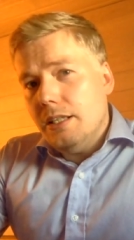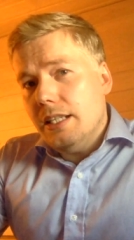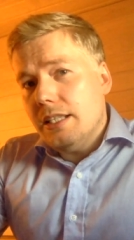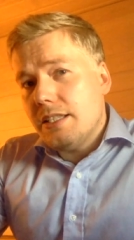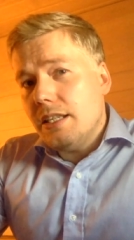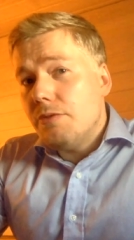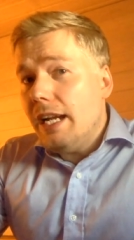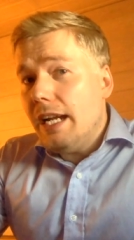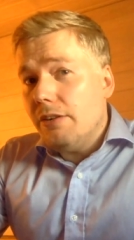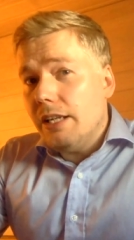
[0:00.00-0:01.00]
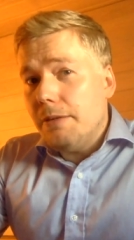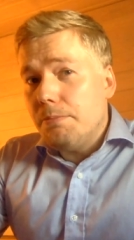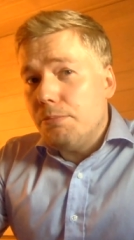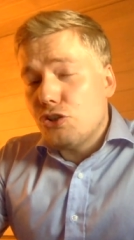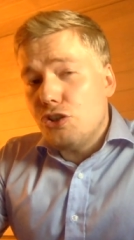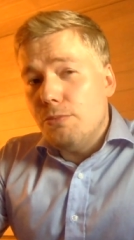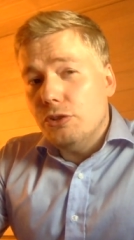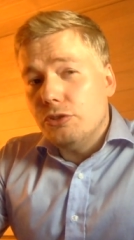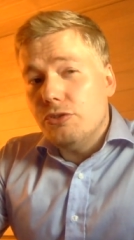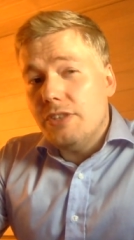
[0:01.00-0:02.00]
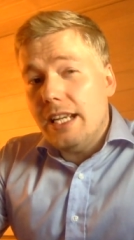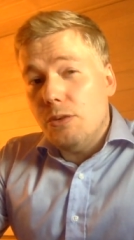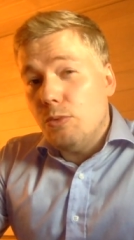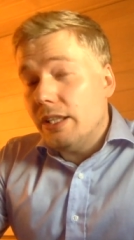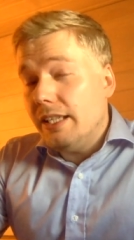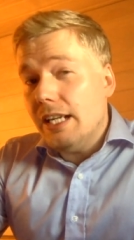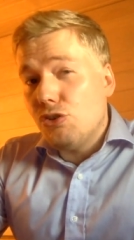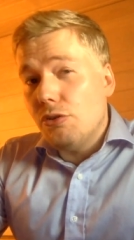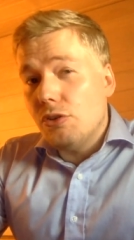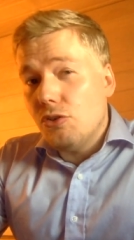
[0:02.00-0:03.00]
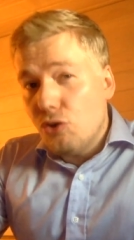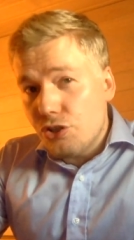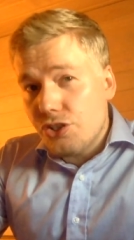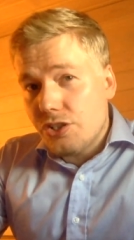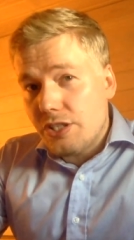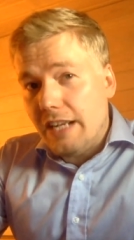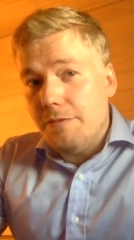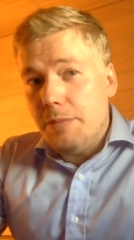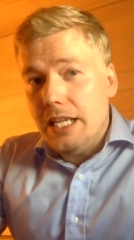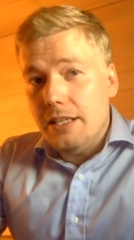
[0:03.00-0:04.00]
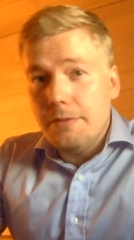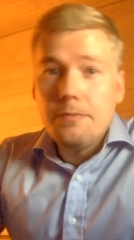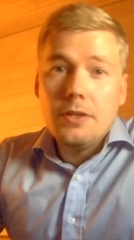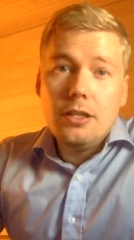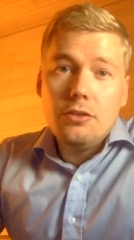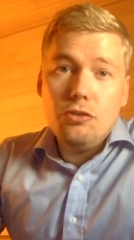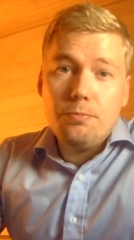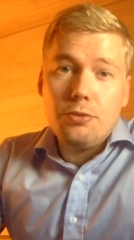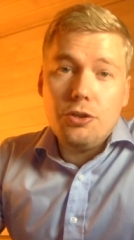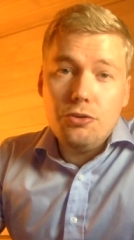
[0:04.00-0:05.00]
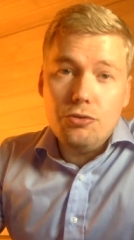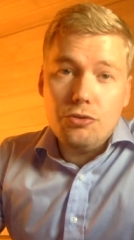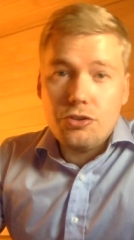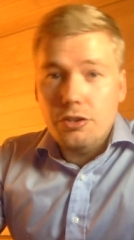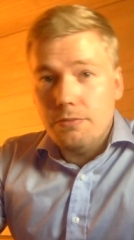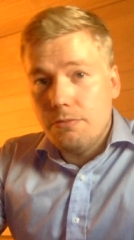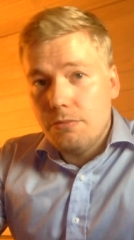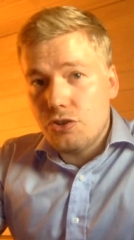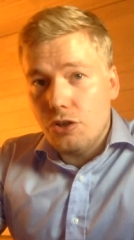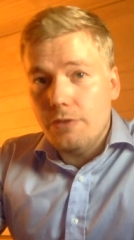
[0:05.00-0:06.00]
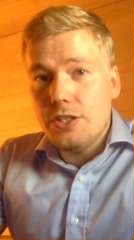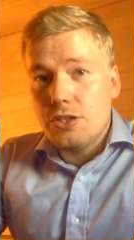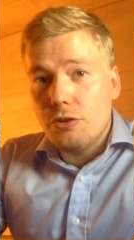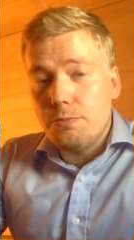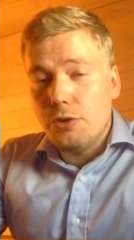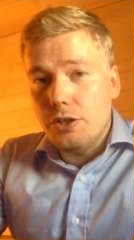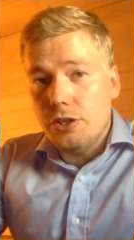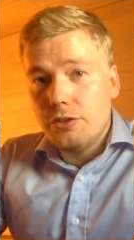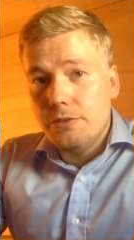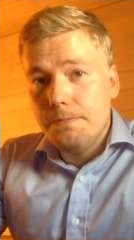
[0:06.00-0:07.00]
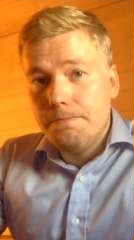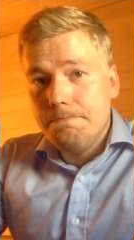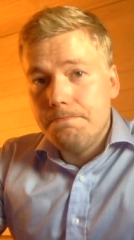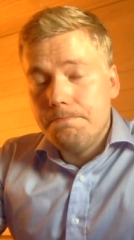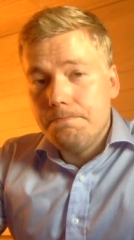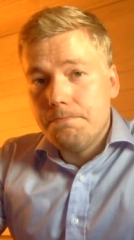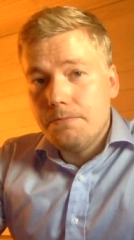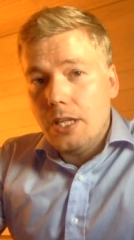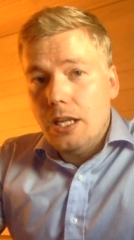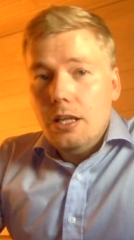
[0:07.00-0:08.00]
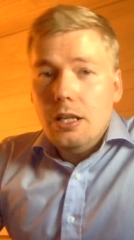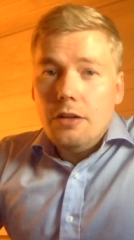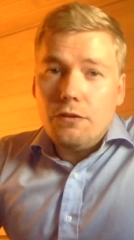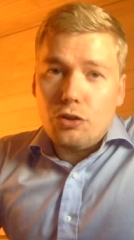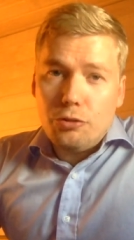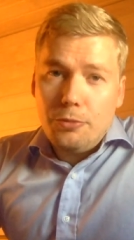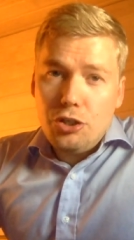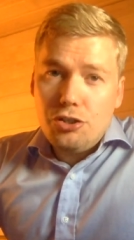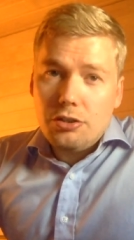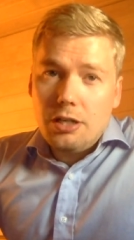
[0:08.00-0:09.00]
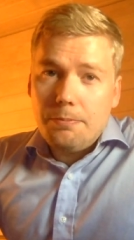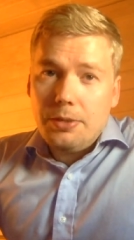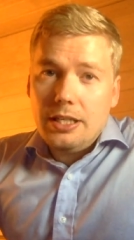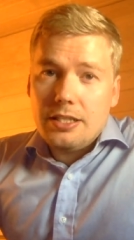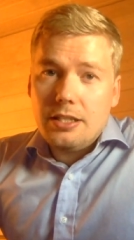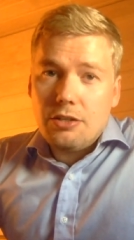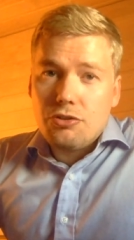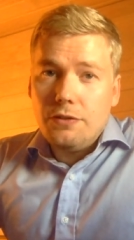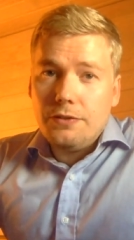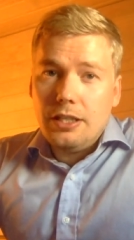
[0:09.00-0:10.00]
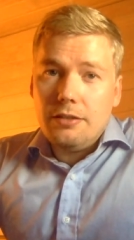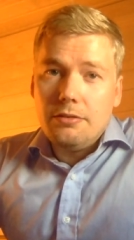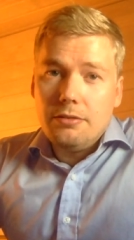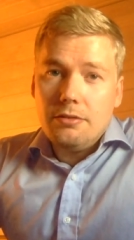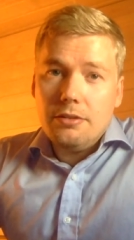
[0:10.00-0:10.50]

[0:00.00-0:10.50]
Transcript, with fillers: it's rarely possible to tell what the actual costs have been to produce the service or product. For commercial companies, there's often